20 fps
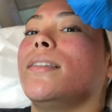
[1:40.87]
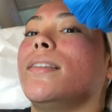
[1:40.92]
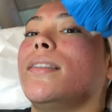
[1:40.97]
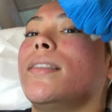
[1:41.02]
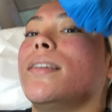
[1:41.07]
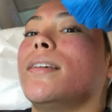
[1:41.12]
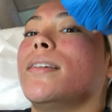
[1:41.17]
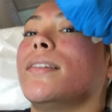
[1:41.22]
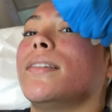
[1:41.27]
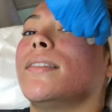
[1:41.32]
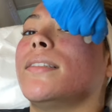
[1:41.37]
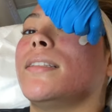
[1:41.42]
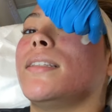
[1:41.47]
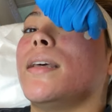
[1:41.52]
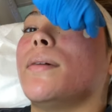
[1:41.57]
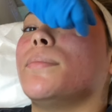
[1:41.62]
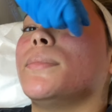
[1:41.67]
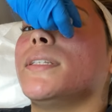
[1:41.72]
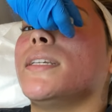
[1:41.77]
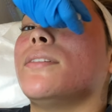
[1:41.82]
is the
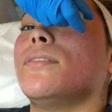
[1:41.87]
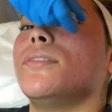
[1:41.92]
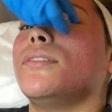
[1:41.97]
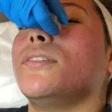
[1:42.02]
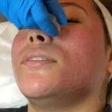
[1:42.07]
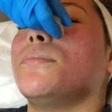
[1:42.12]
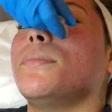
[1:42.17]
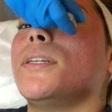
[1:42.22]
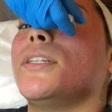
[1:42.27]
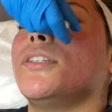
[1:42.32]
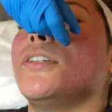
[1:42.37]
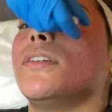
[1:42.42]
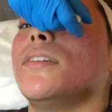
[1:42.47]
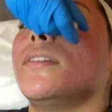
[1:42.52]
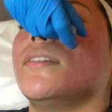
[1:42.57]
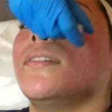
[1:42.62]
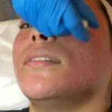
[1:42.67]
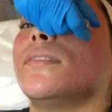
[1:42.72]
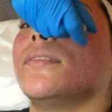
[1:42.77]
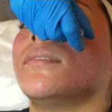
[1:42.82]
stem cells you
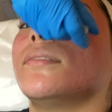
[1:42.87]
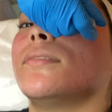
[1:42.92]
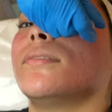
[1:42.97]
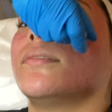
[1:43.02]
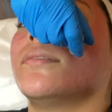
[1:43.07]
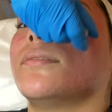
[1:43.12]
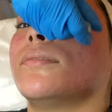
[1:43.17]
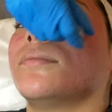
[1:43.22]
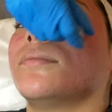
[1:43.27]
mentioned?